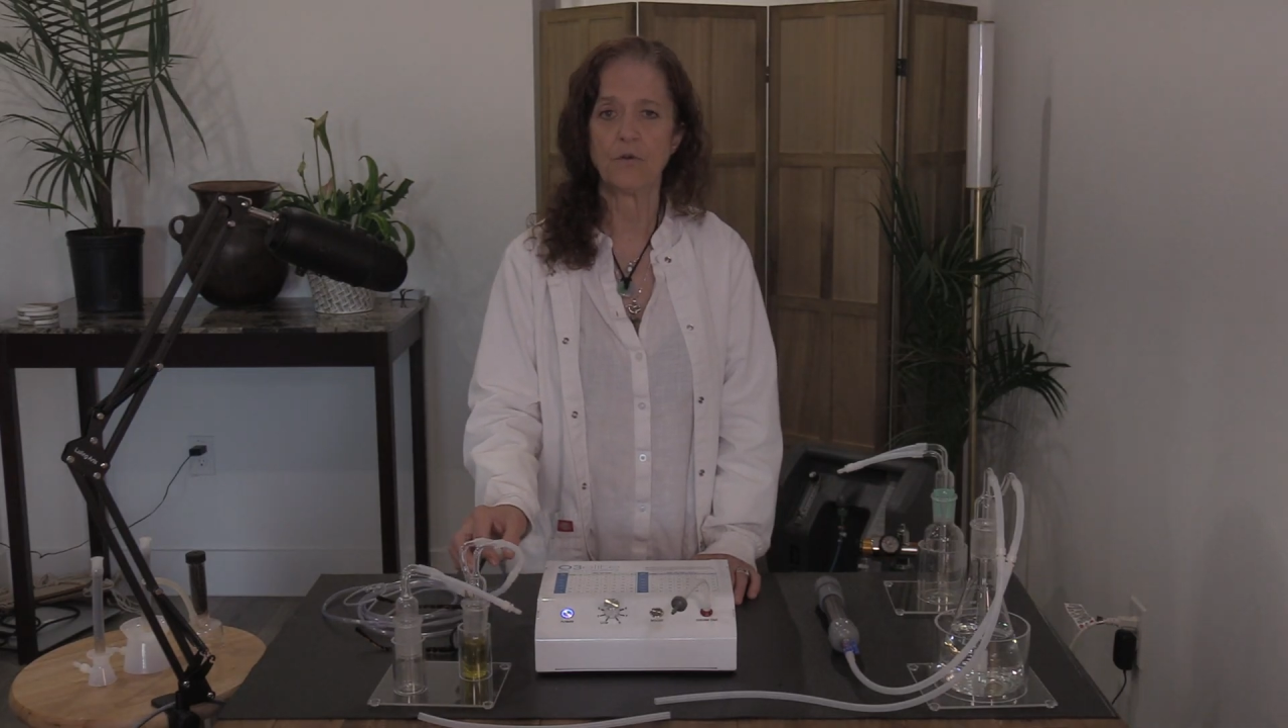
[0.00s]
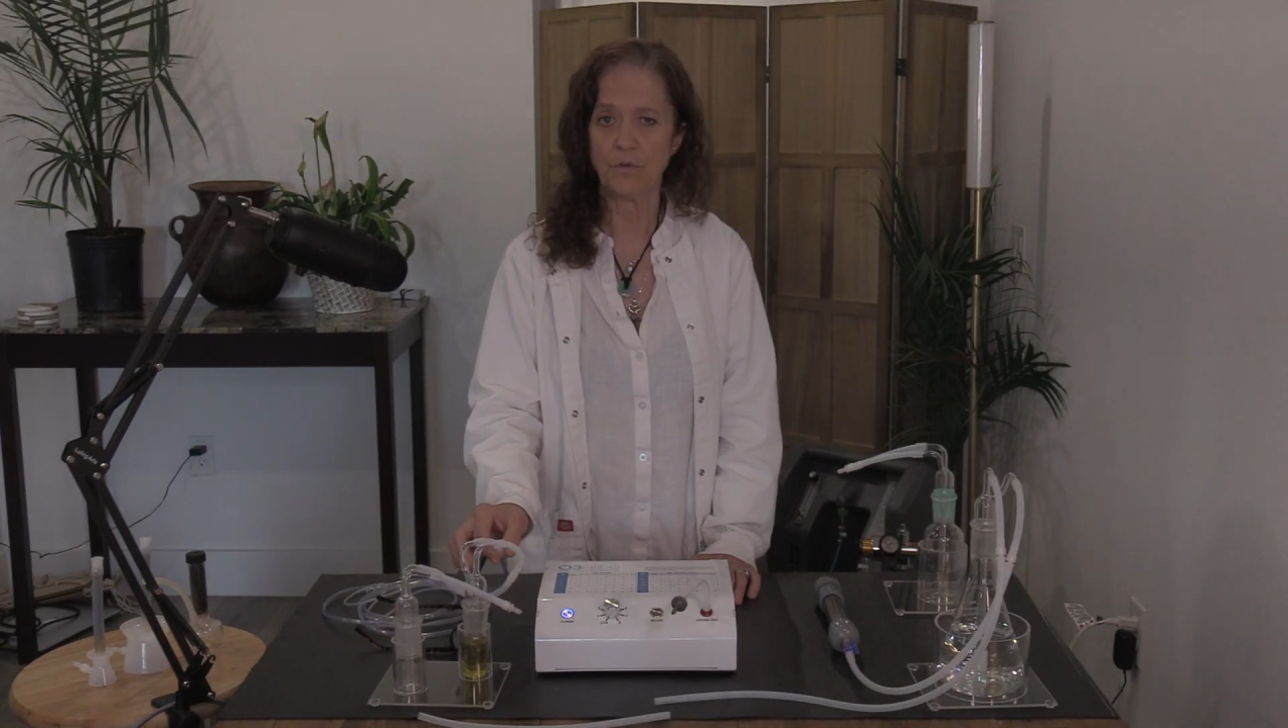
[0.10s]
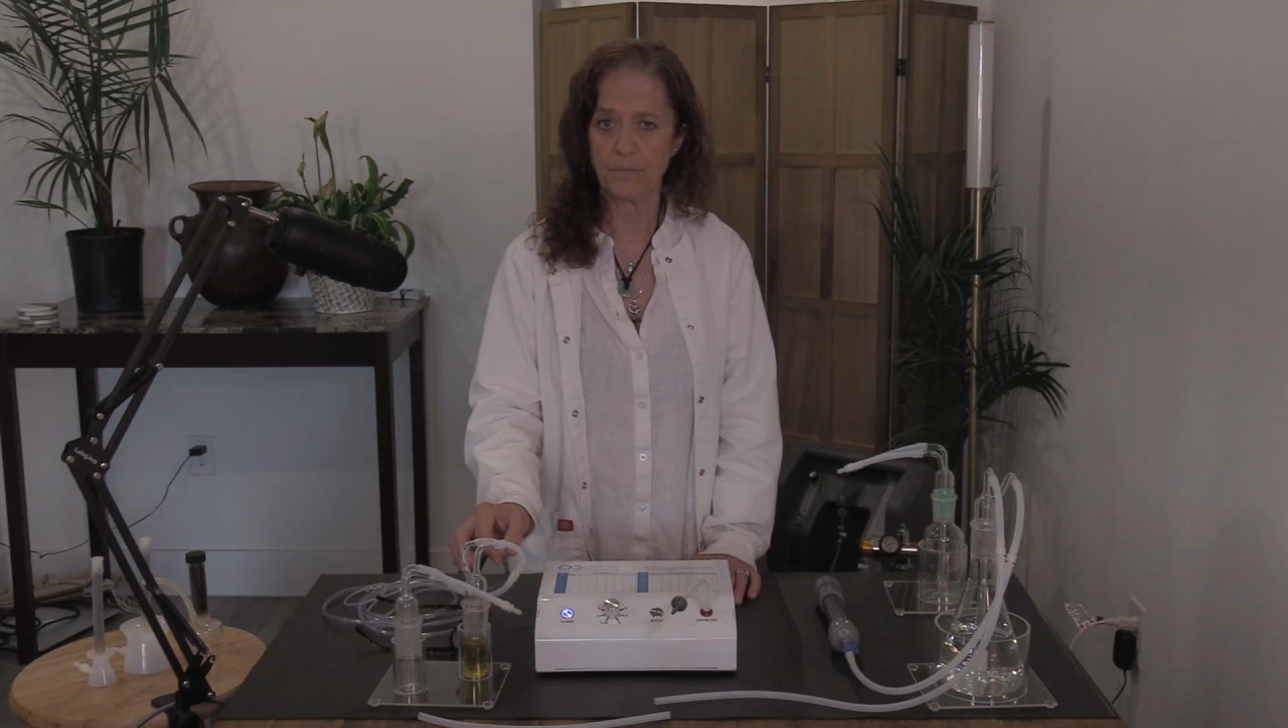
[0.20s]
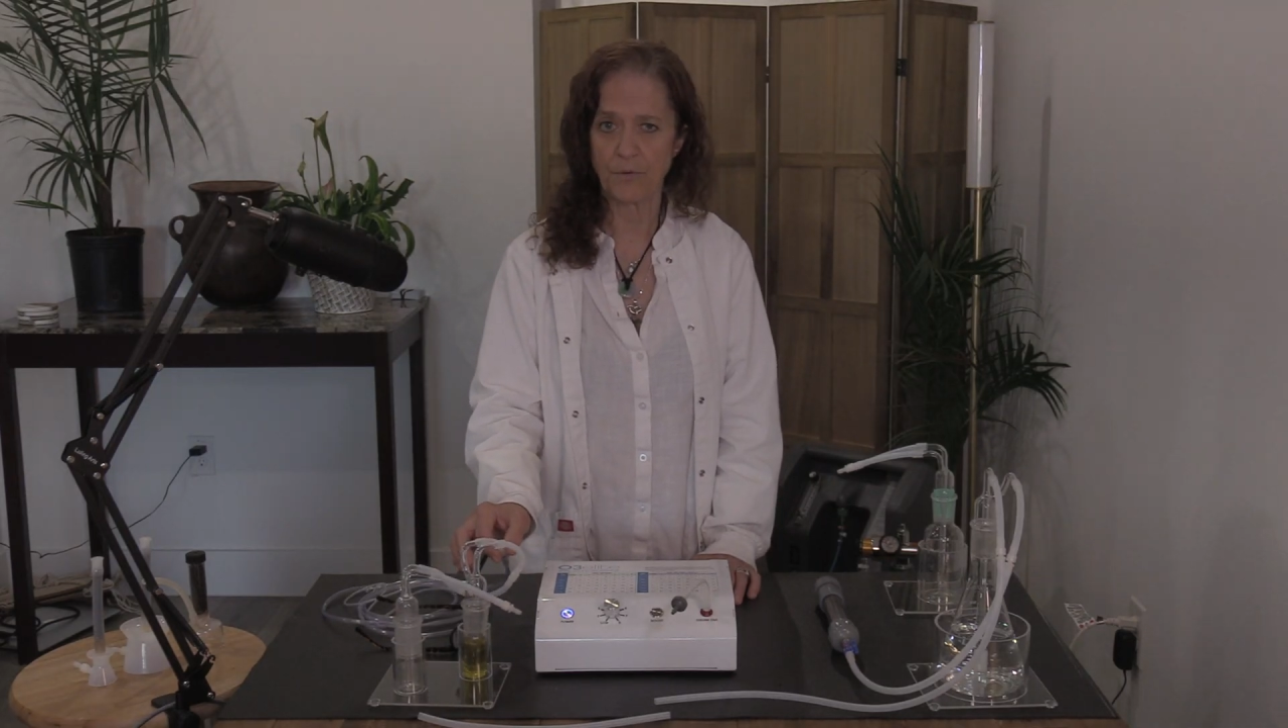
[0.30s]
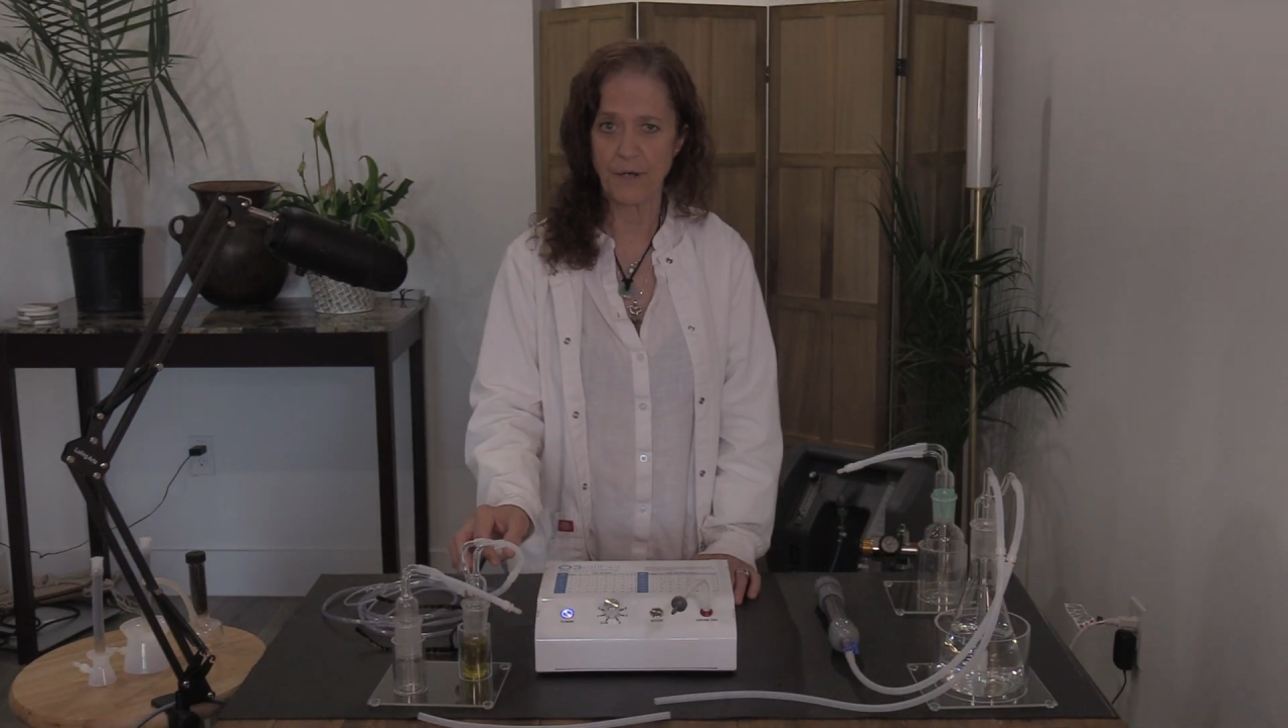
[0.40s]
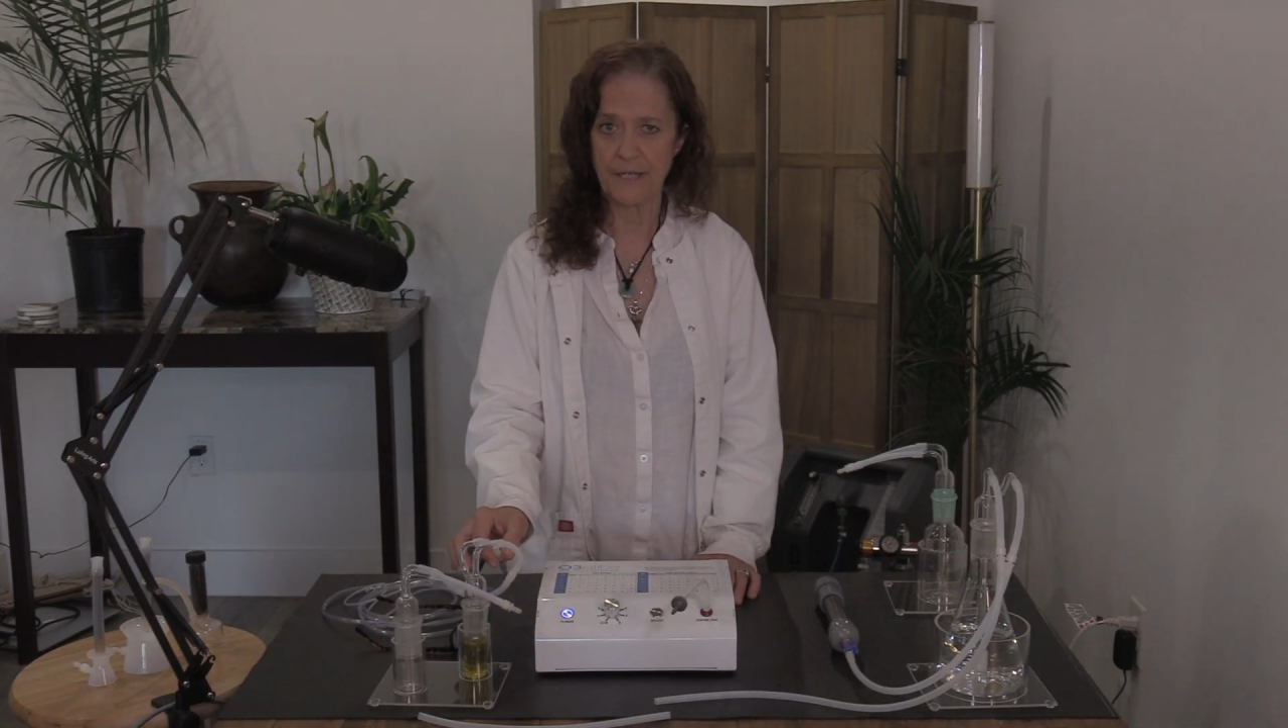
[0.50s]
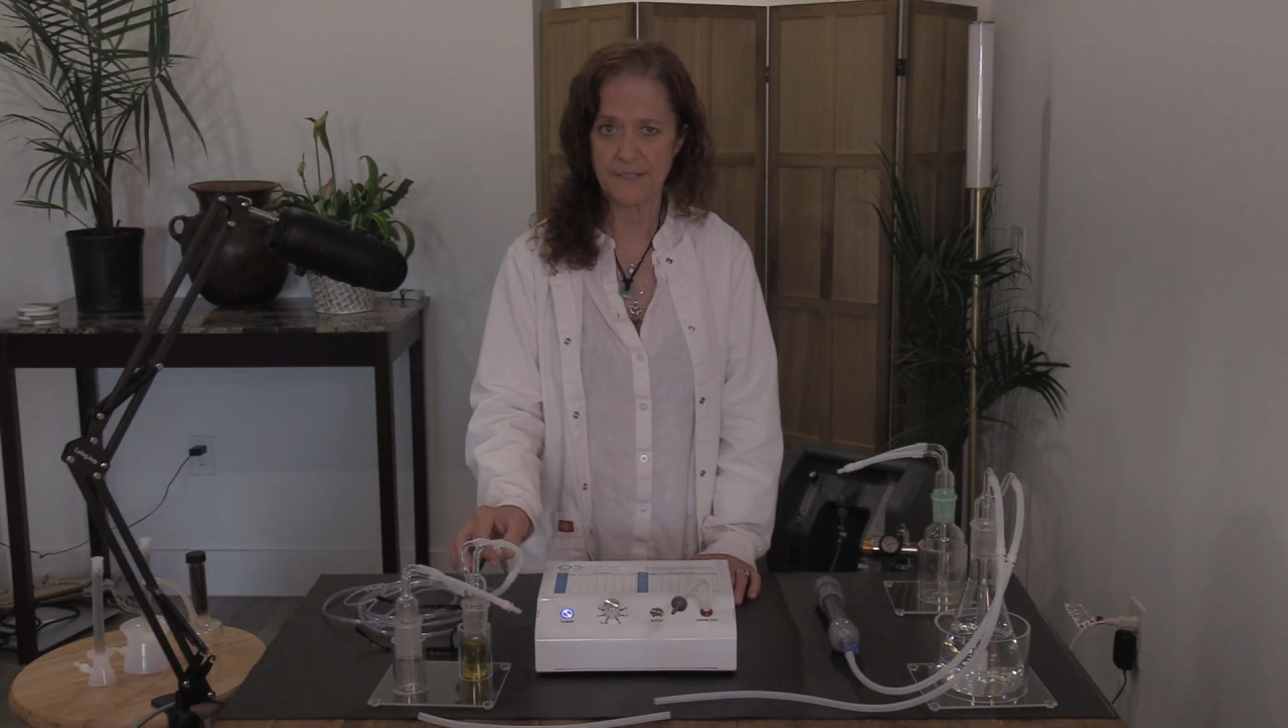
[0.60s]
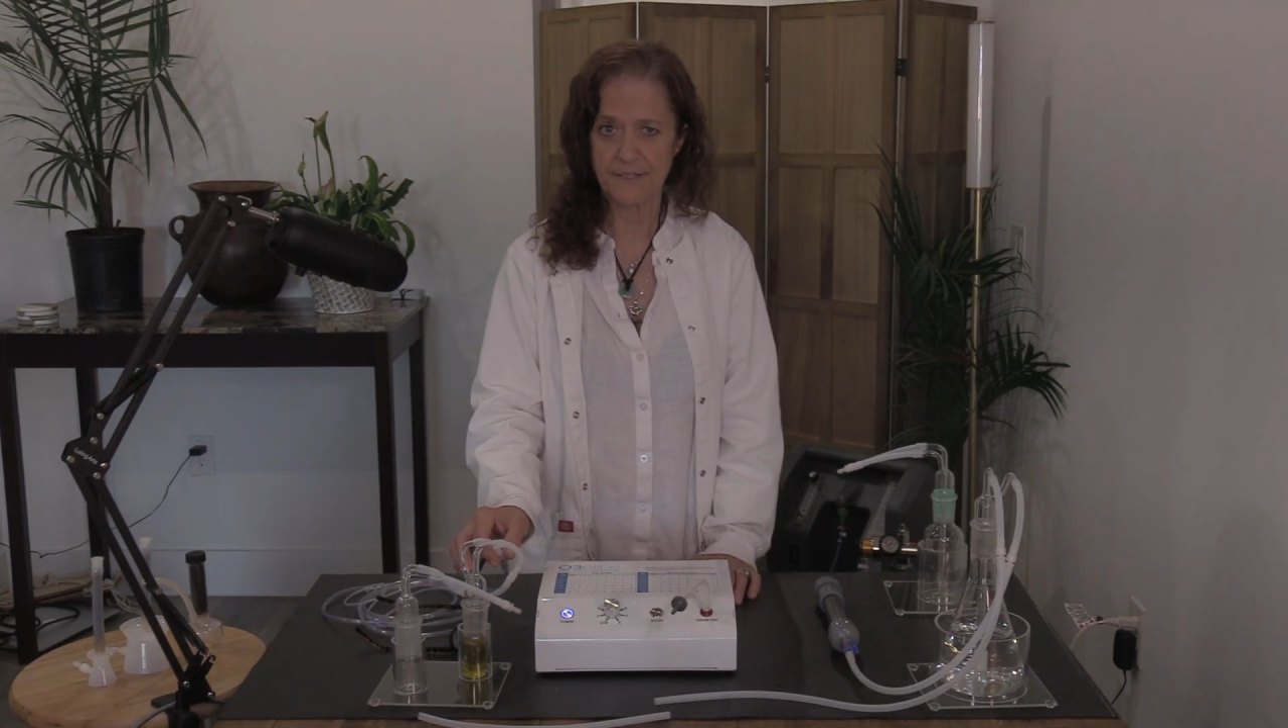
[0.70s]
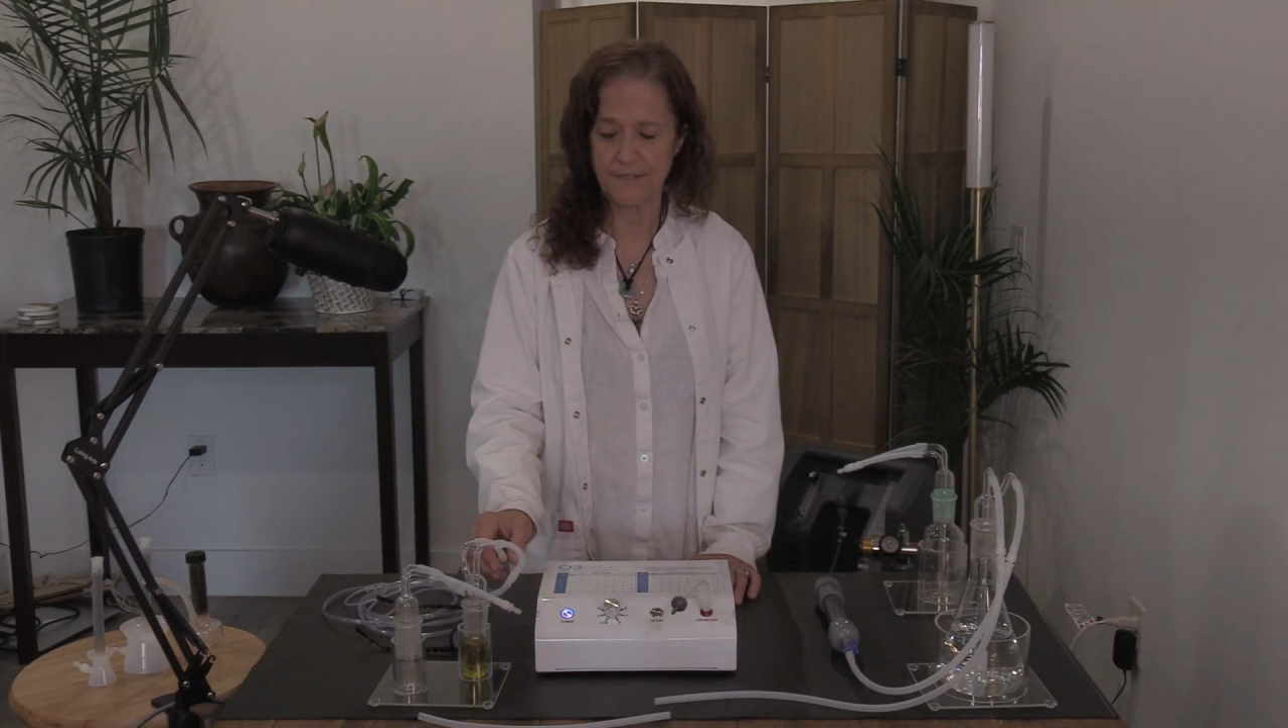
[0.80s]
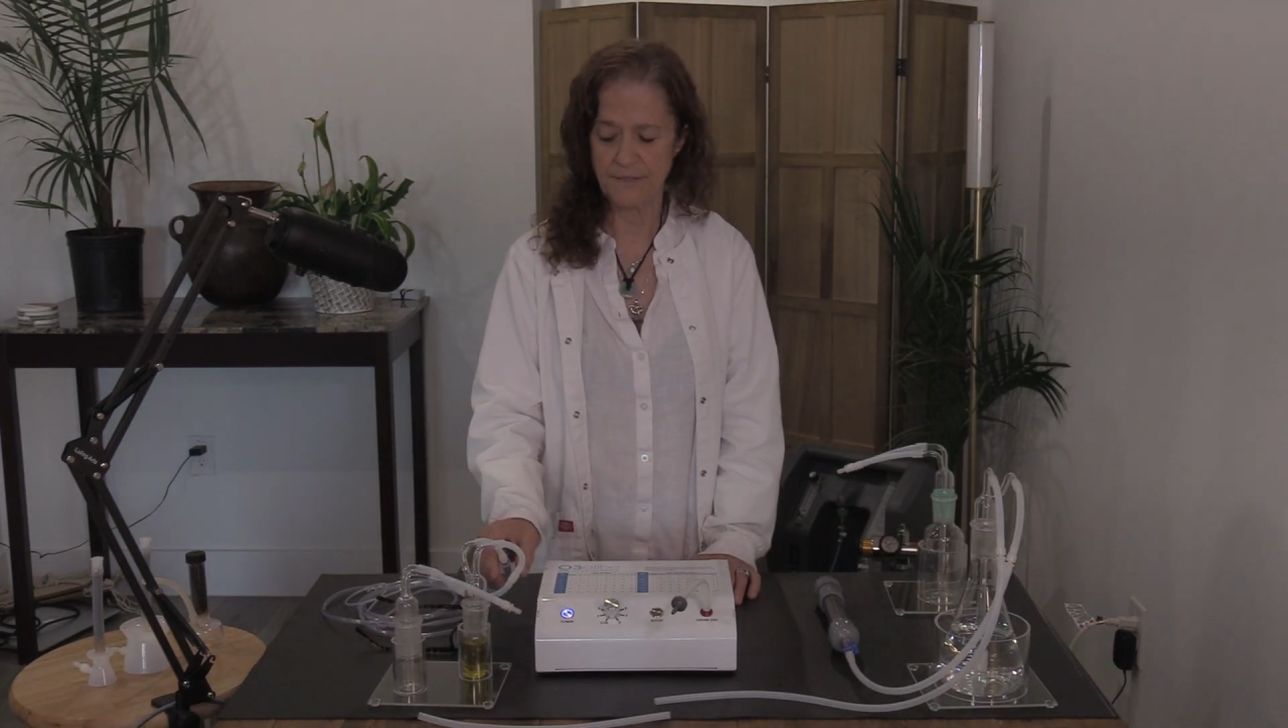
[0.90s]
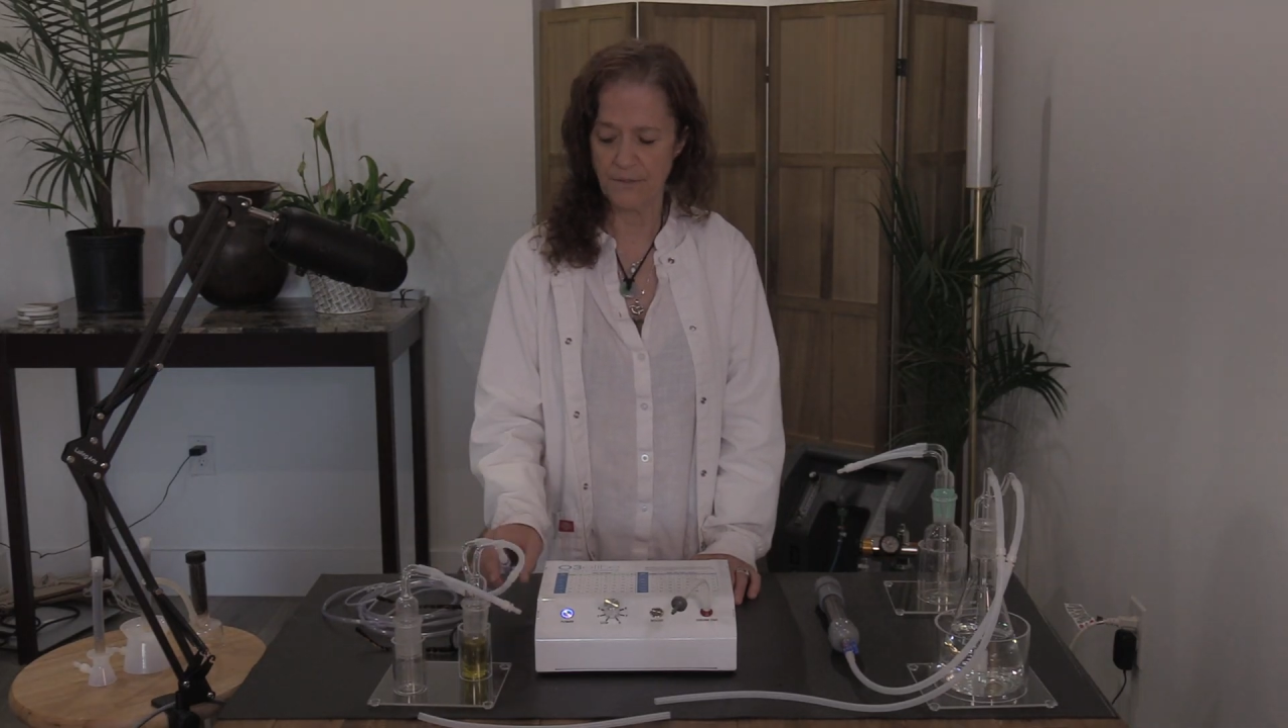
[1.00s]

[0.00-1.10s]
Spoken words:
cold press,